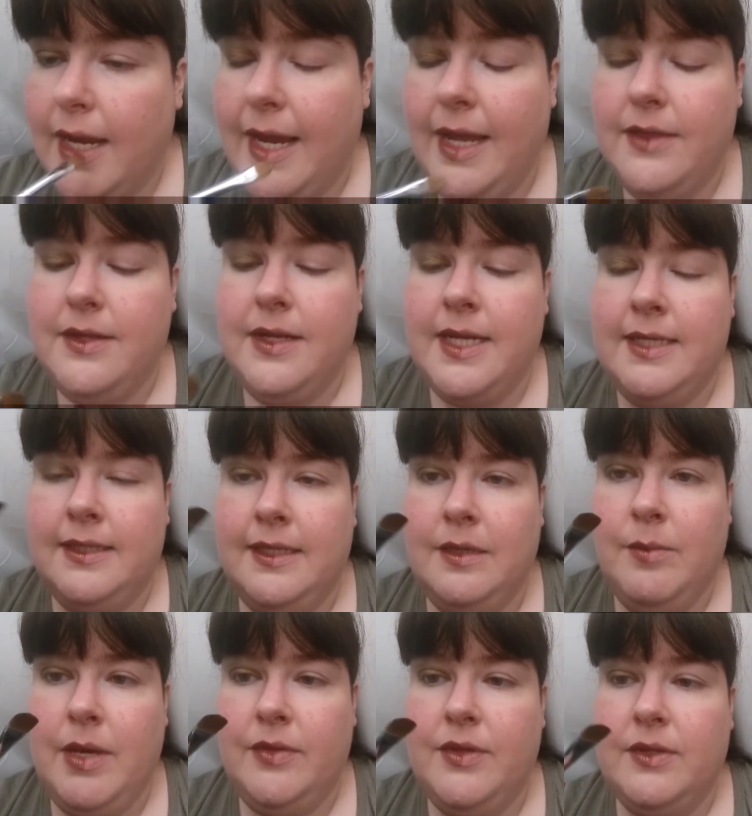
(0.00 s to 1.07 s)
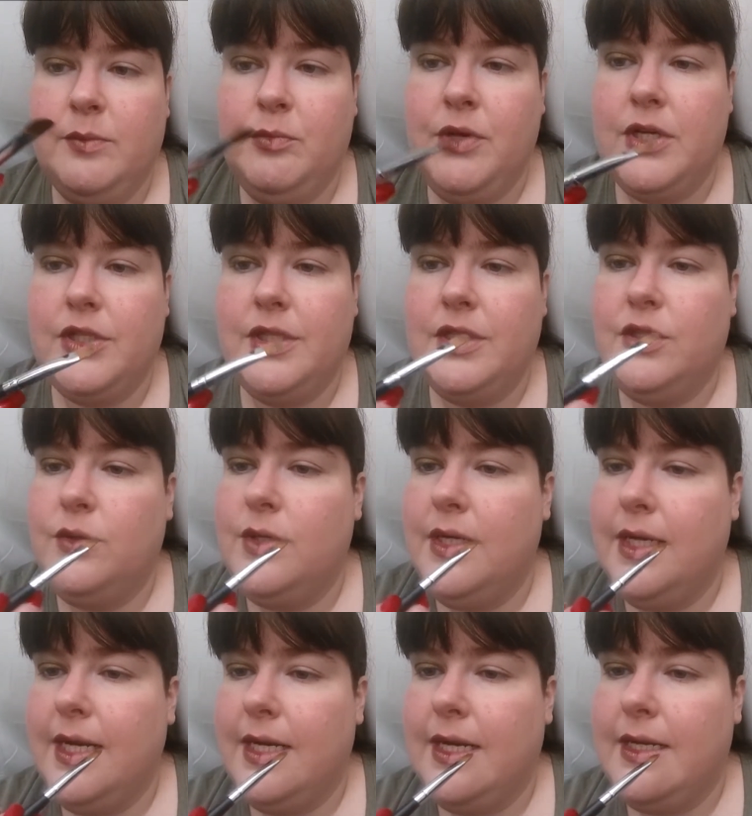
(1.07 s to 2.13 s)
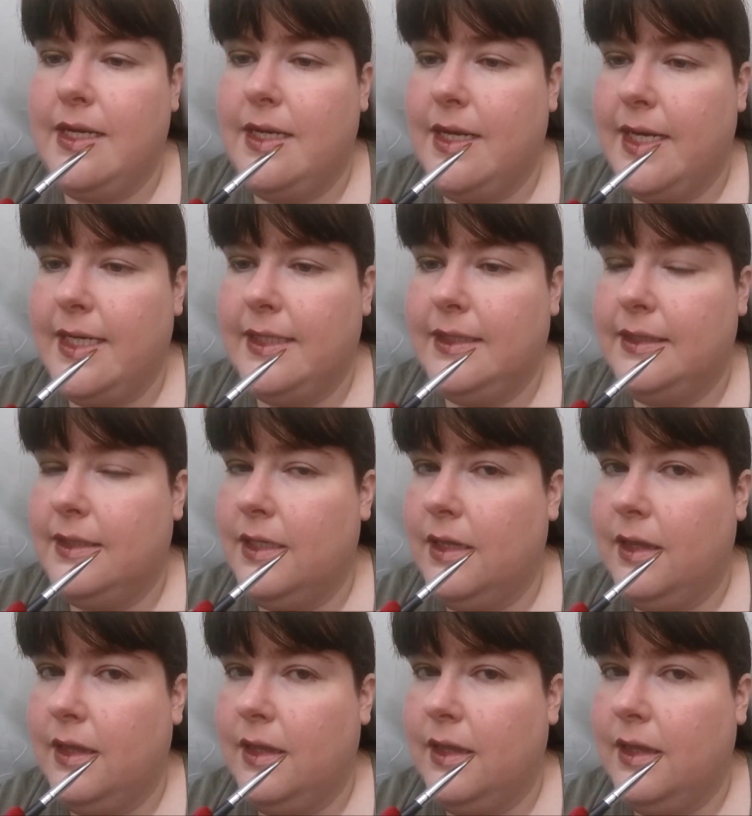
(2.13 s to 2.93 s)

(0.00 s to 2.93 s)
And the nice thing about this brush is you can get a nice